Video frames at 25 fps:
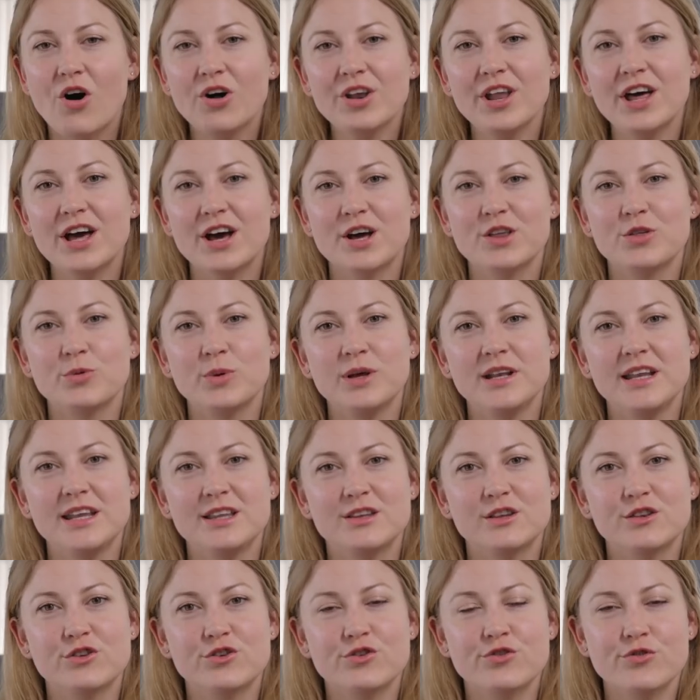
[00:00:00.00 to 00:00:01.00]
on Earth we
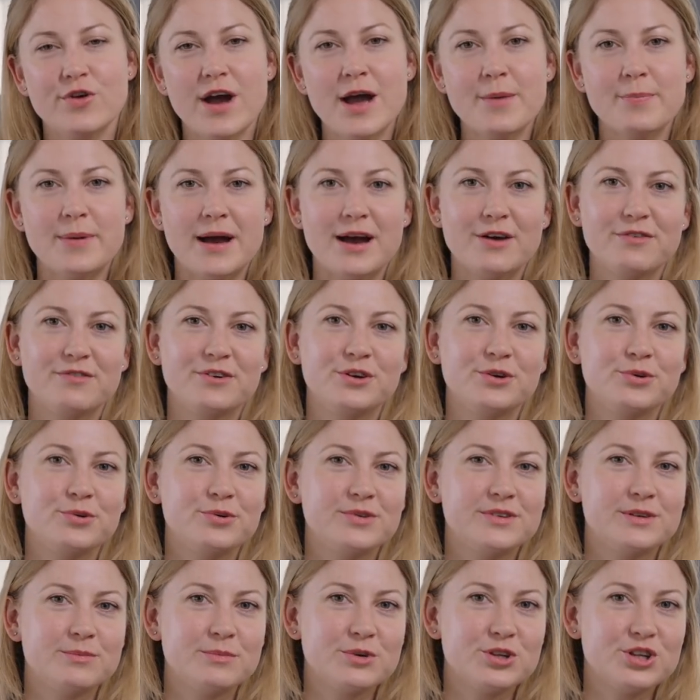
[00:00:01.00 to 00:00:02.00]
need to trap our
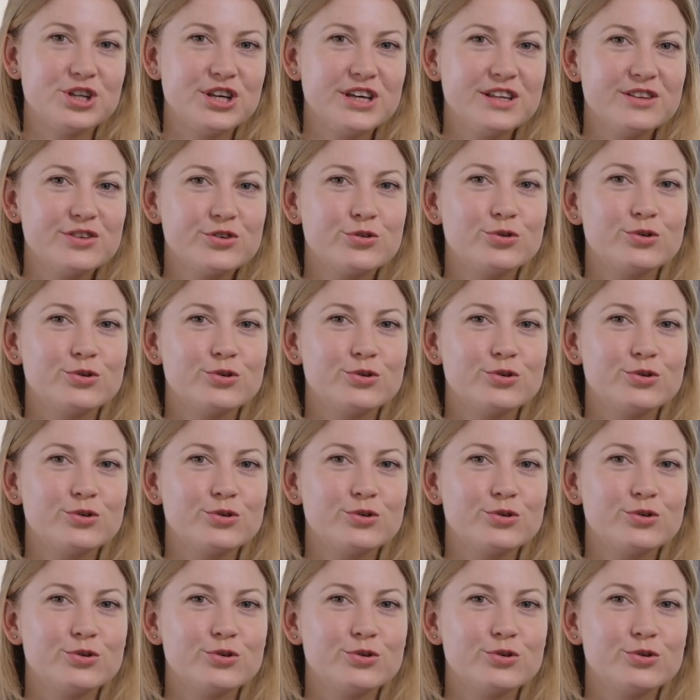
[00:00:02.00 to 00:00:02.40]
fuels in machines